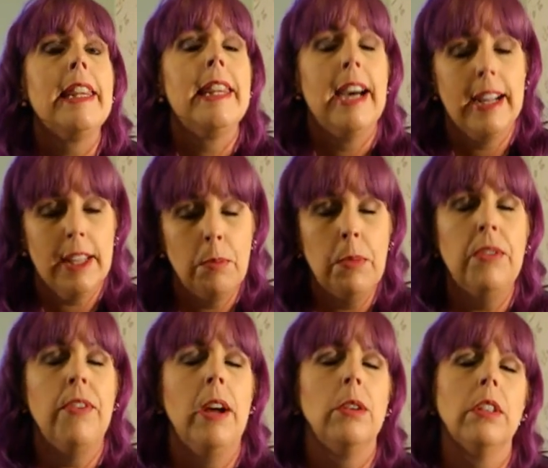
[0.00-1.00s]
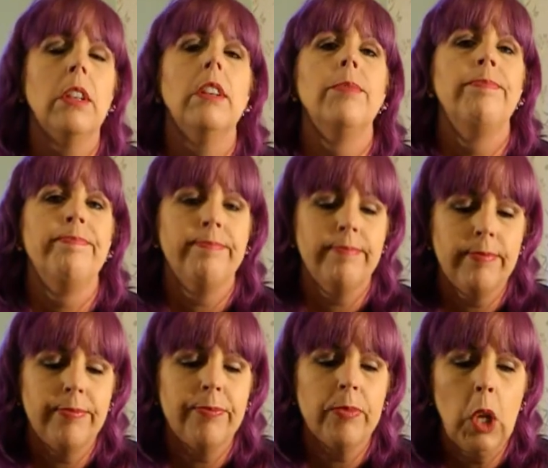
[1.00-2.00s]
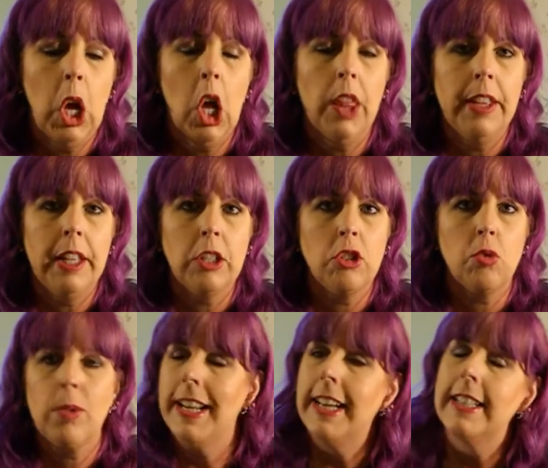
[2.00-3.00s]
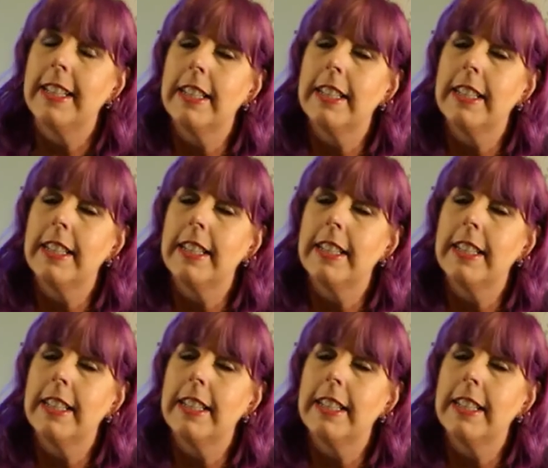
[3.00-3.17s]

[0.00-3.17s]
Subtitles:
That can be found on the intranet.